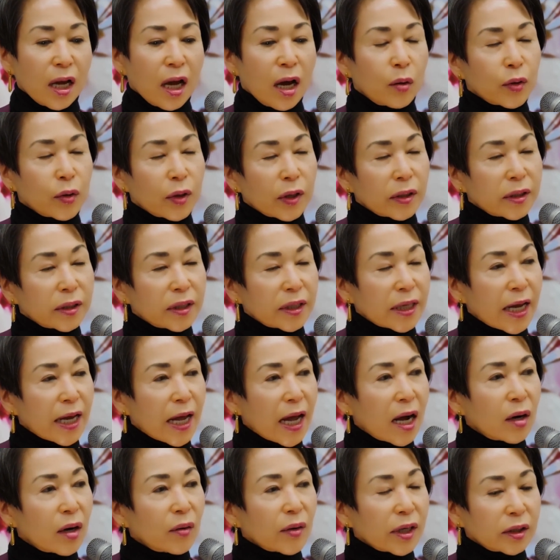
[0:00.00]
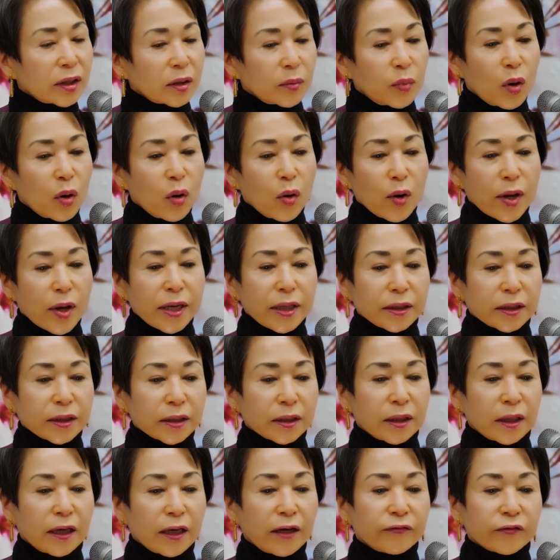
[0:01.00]
We are now at a point
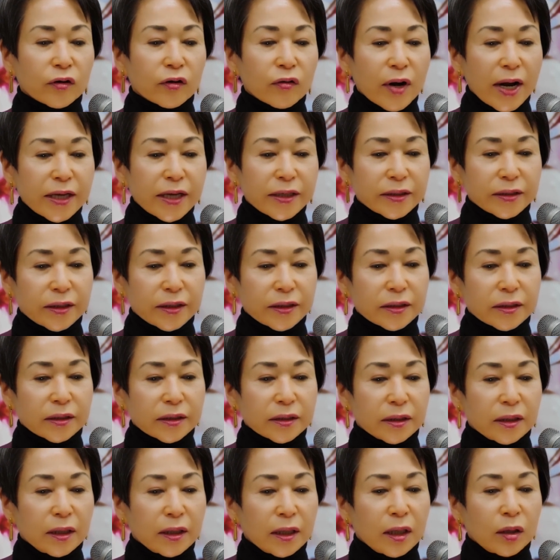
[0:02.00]
of crisis,